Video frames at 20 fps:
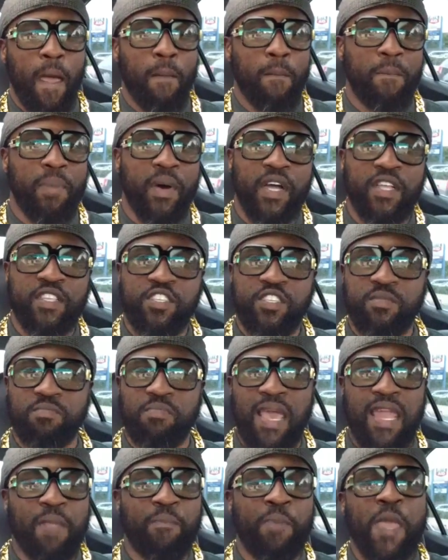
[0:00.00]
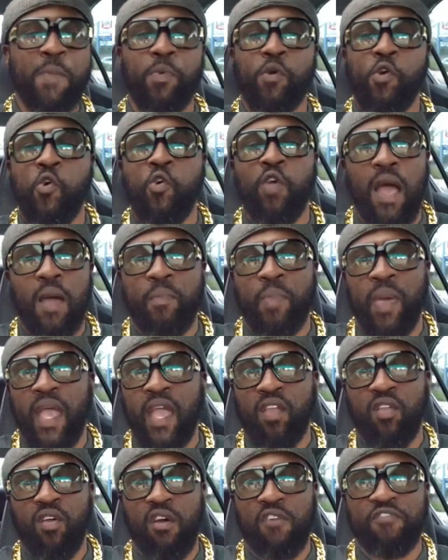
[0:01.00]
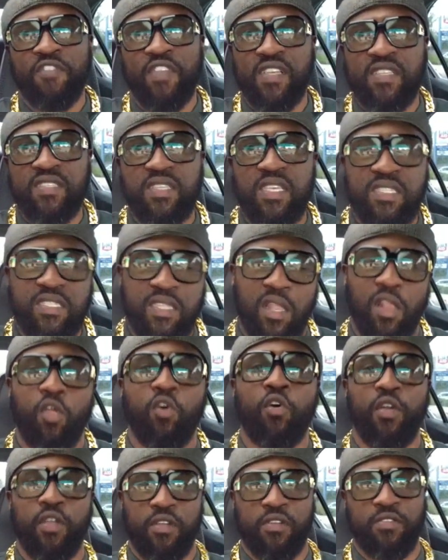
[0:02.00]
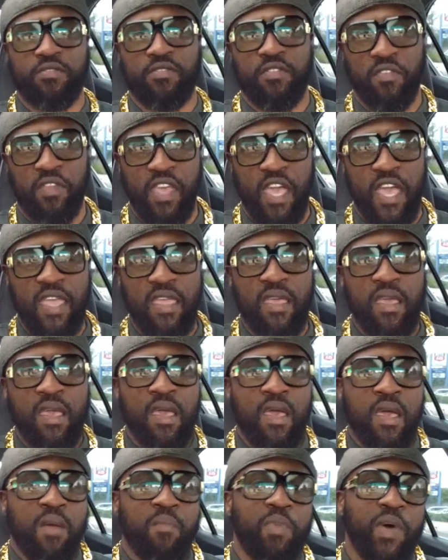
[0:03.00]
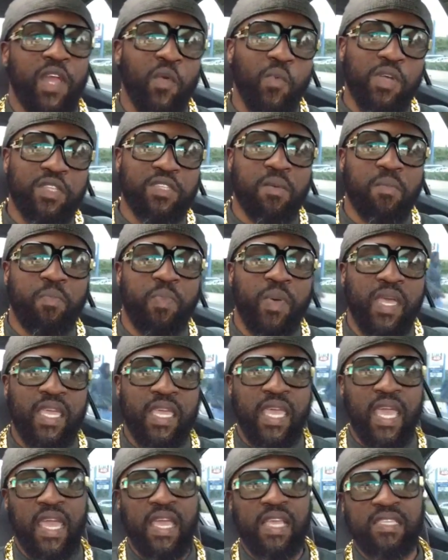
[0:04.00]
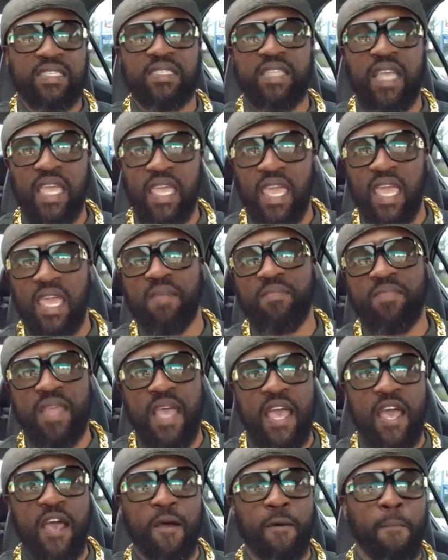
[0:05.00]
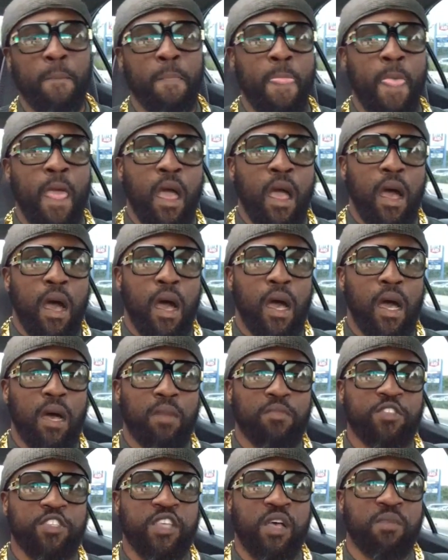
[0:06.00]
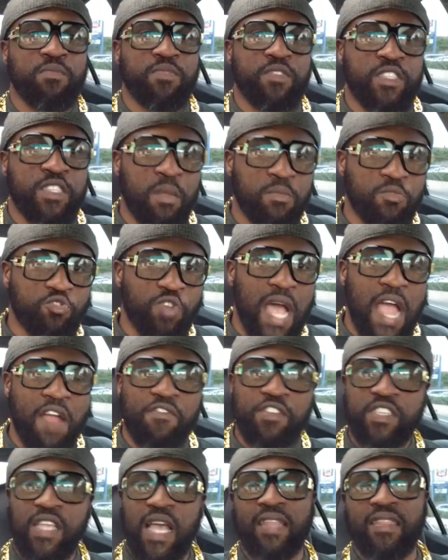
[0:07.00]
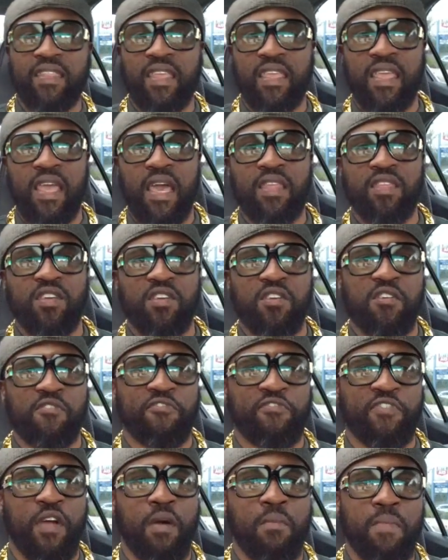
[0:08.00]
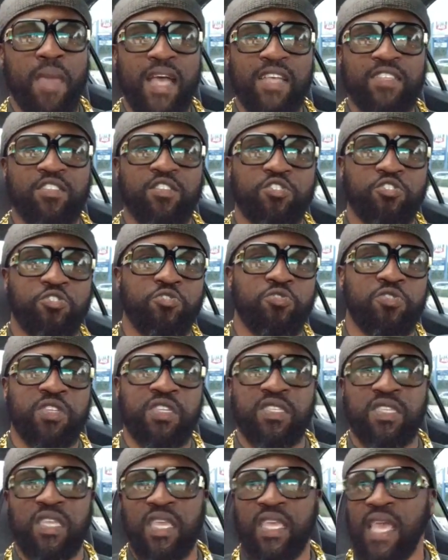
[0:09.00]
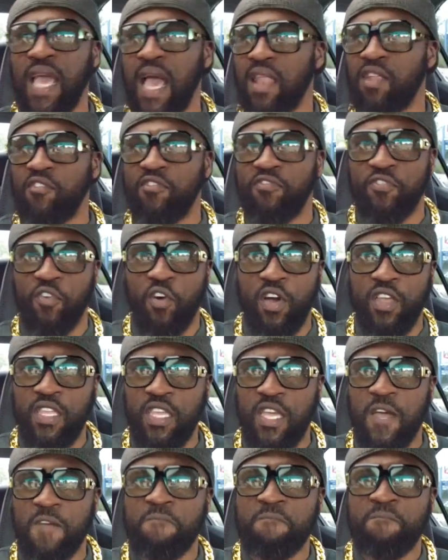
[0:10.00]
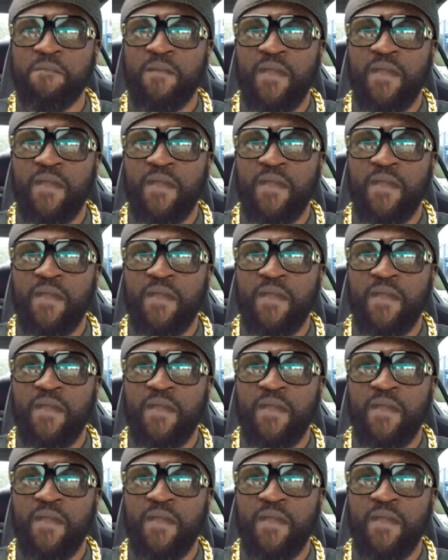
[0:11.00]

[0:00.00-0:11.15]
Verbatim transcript: a bunch, man, the people who got paid off this is the lawyers, okay? But it was a big case that came down. Um, some some drivers got together from Massachusetts and California.